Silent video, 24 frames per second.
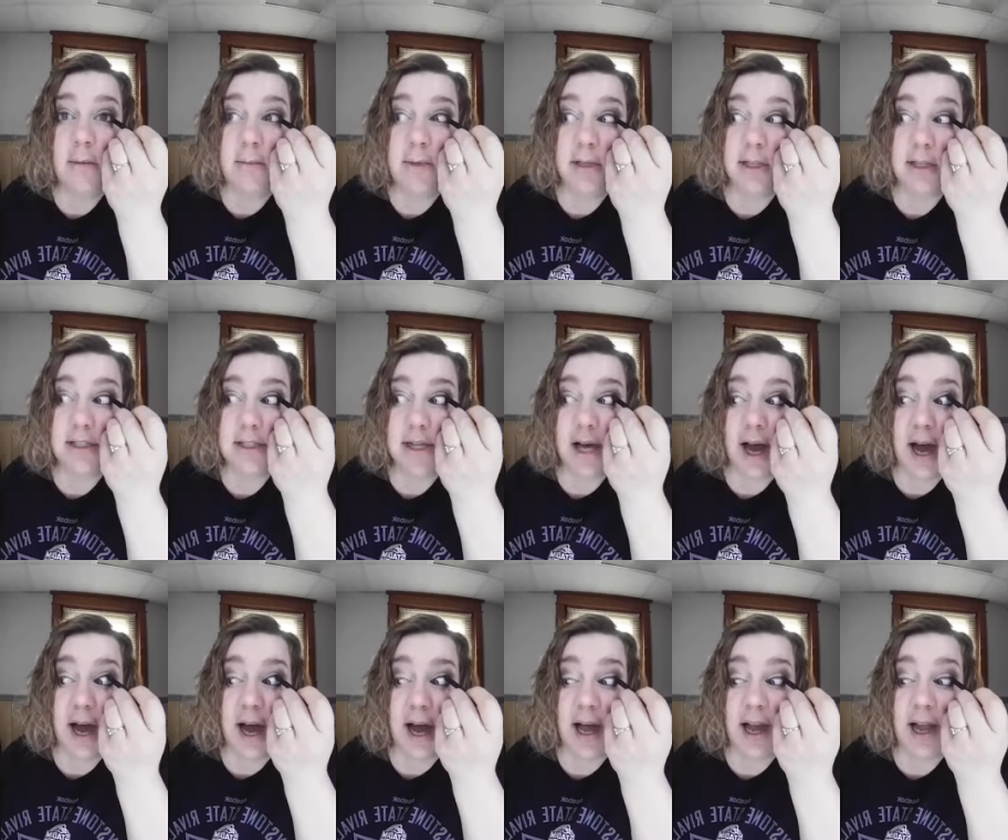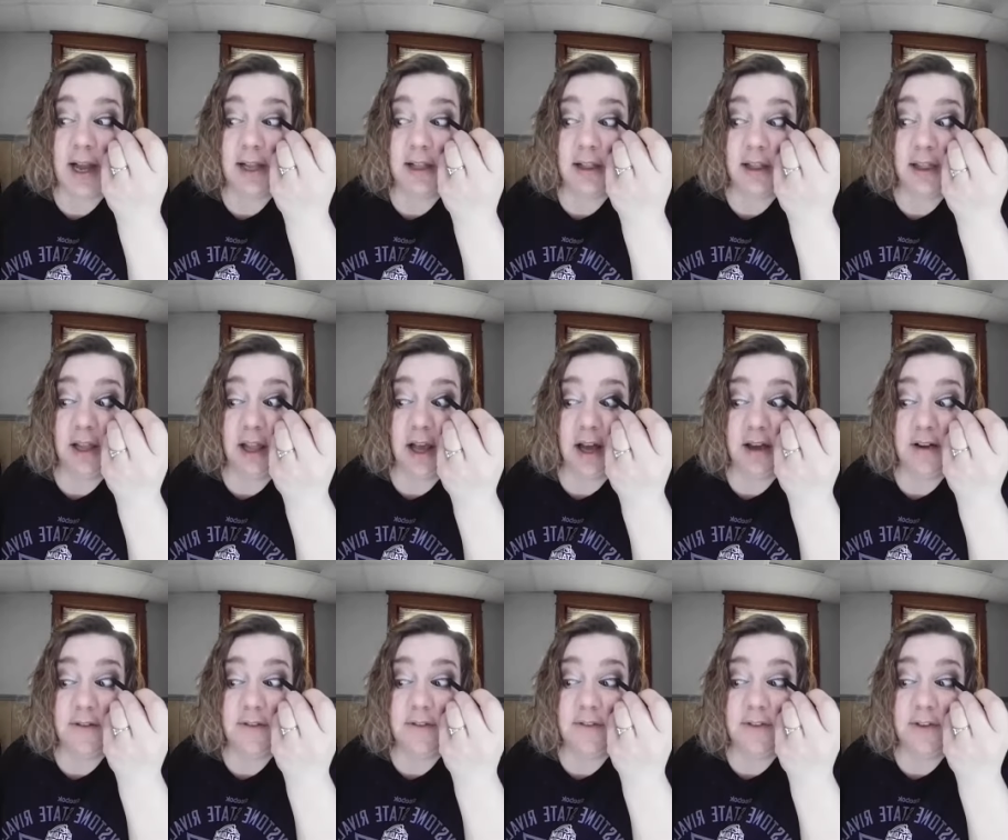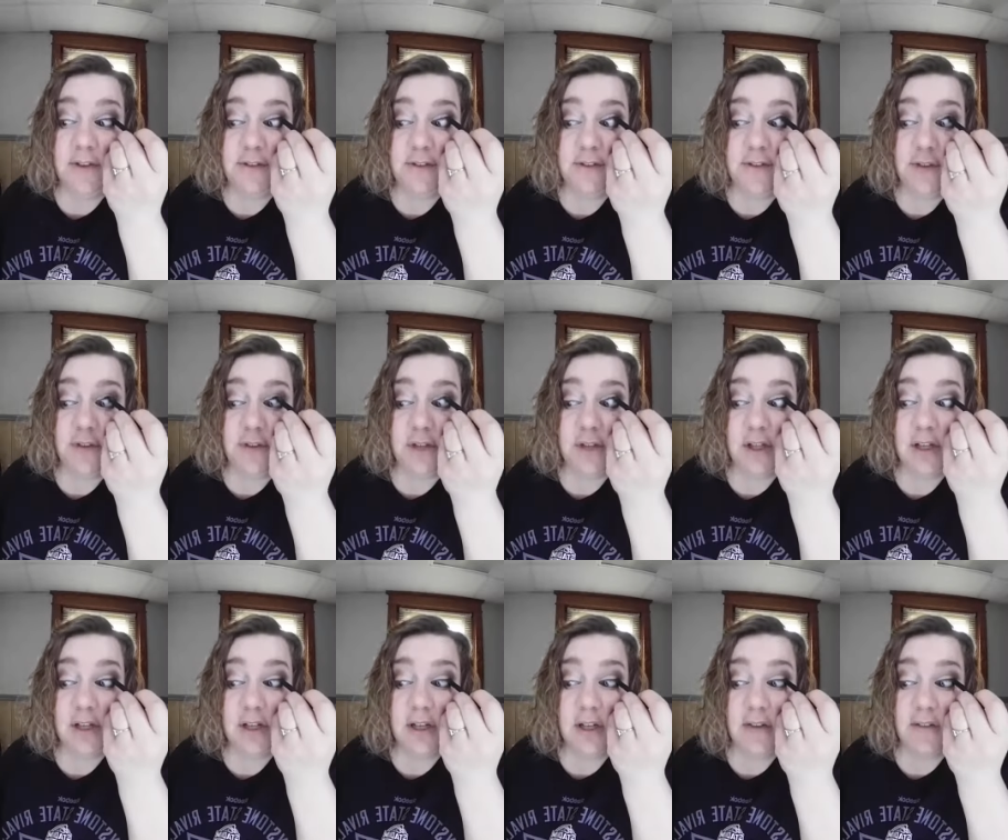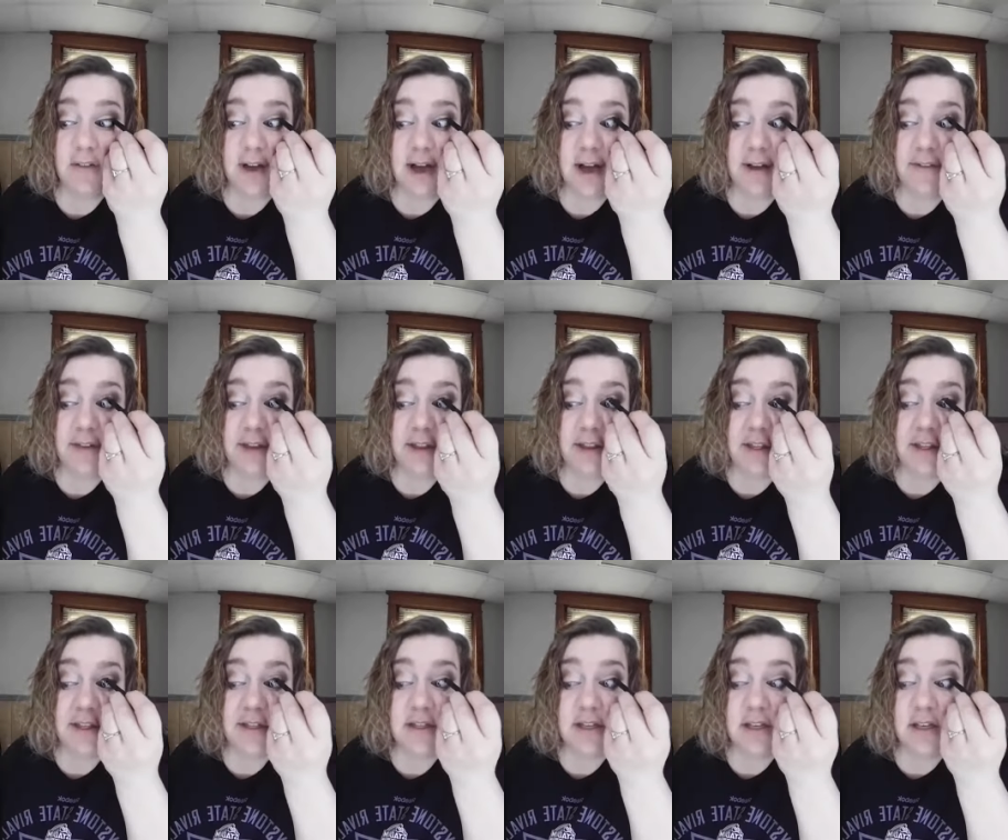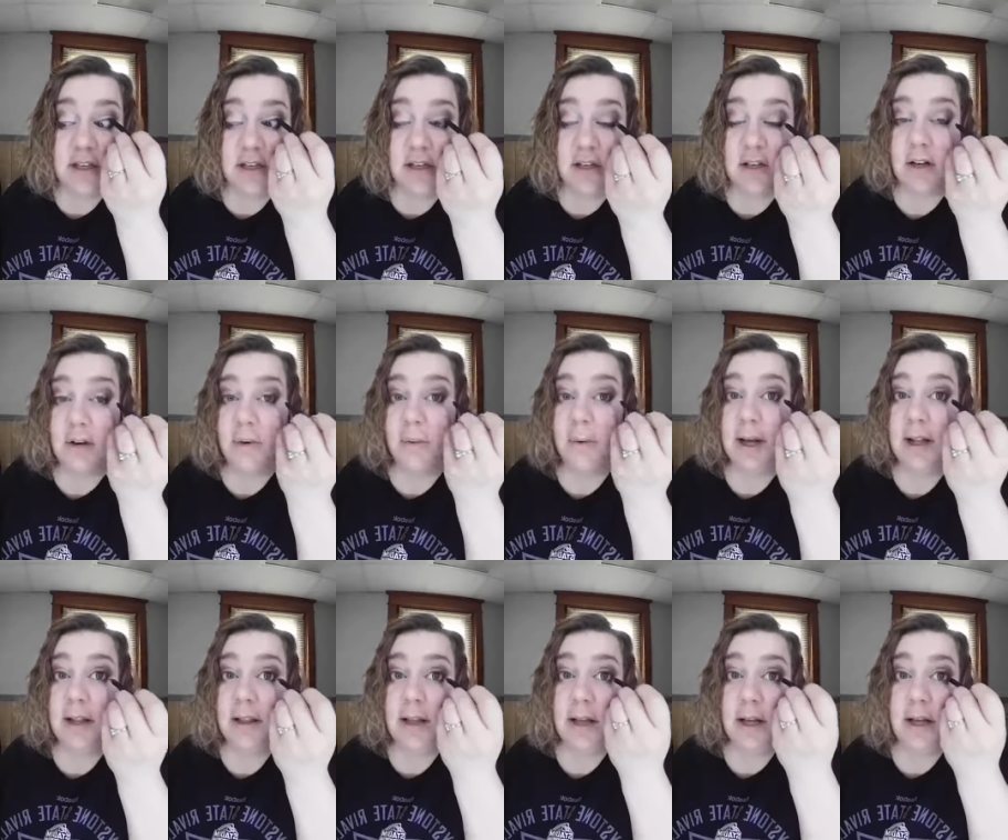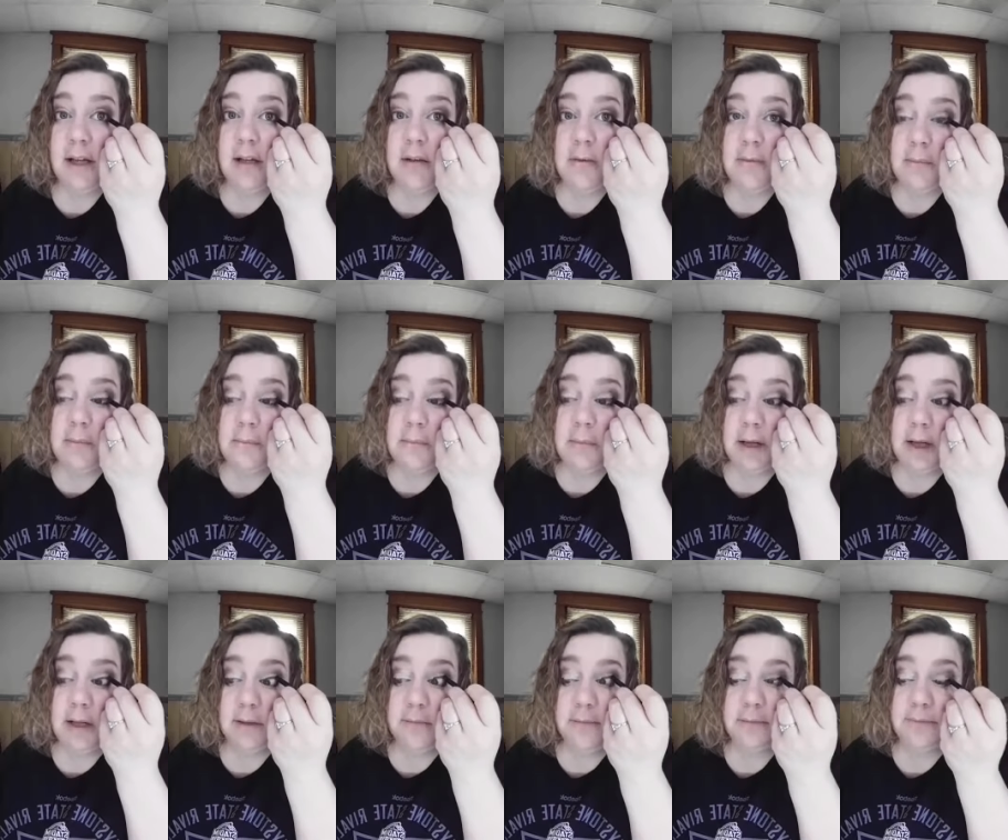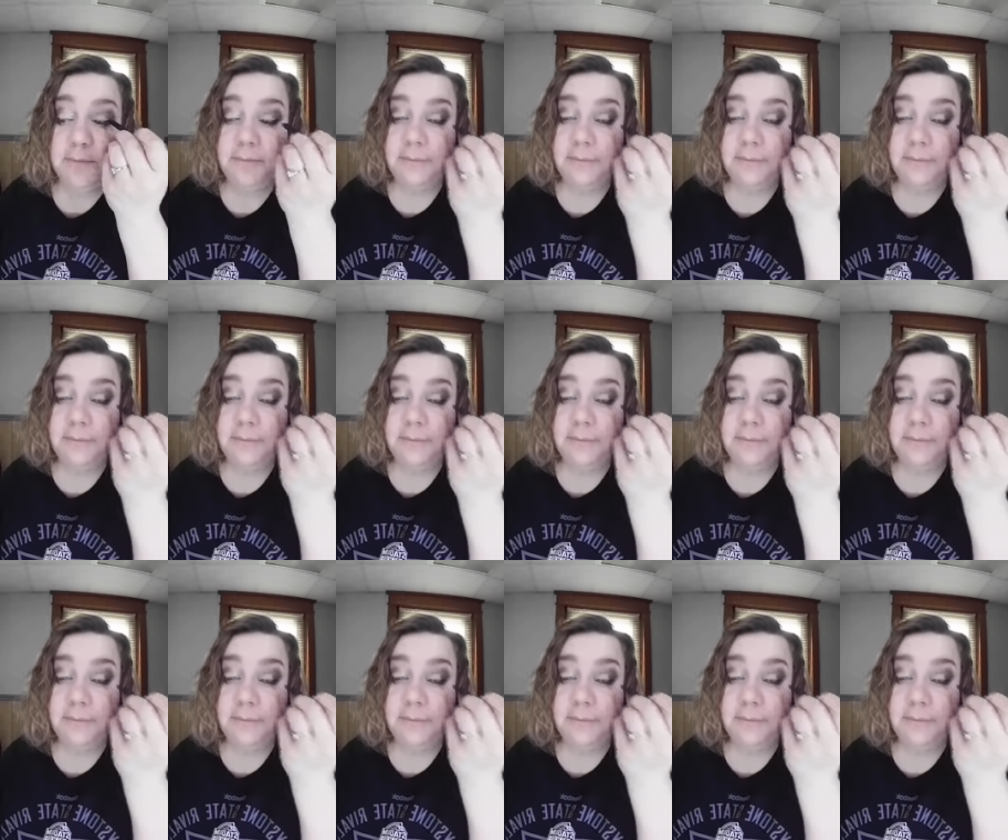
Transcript: Because I love the full look of having this in your wet line, but